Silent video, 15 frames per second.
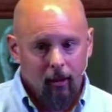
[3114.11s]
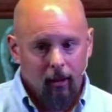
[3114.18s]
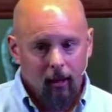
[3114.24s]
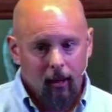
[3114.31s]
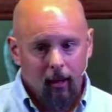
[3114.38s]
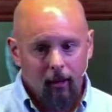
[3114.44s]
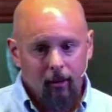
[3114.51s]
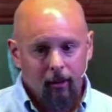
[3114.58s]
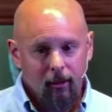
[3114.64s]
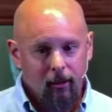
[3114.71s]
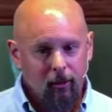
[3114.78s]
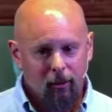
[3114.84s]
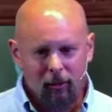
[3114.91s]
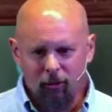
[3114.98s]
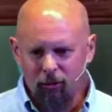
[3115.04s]
And
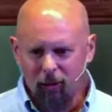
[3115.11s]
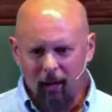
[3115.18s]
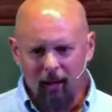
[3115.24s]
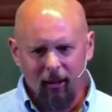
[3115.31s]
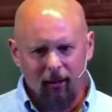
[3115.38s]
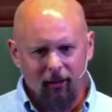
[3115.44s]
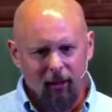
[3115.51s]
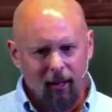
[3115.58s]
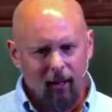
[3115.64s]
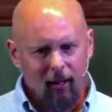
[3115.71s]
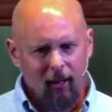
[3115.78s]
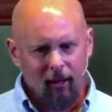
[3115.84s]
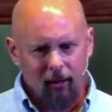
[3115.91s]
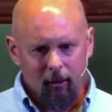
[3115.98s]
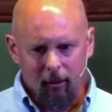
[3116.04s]
you can try this on
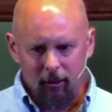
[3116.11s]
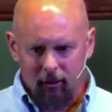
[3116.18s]
and